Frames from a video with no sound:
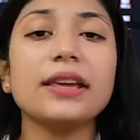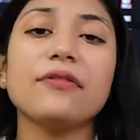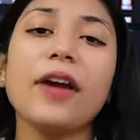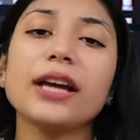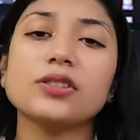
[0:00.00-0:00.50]

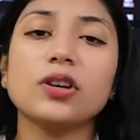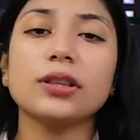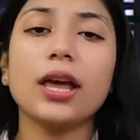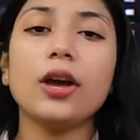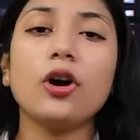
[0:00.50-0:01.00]
effect
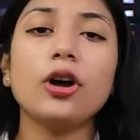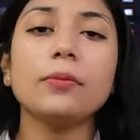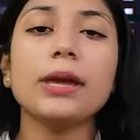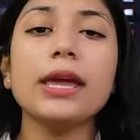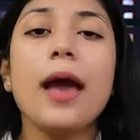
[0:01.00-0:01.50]
on the
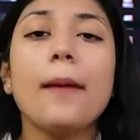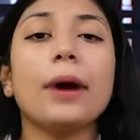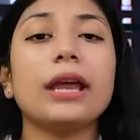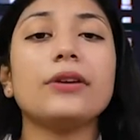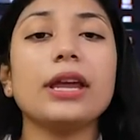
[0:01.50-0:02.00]
economy
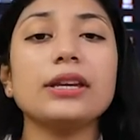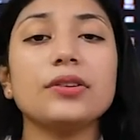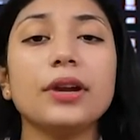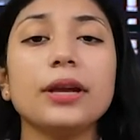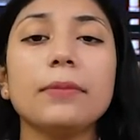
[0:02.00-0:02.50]
by
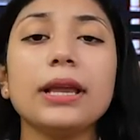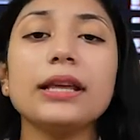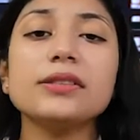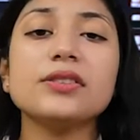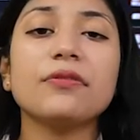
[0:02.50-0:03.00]
rendering
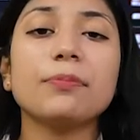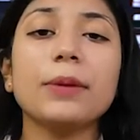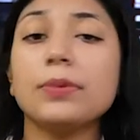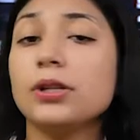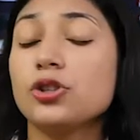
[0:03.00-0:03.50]
millions of
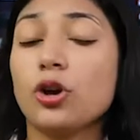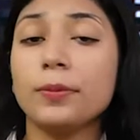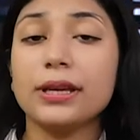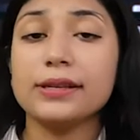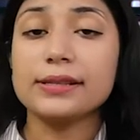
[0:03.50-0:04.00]
people
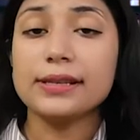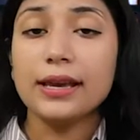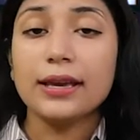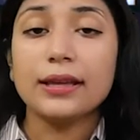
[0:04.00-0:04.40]
jobless.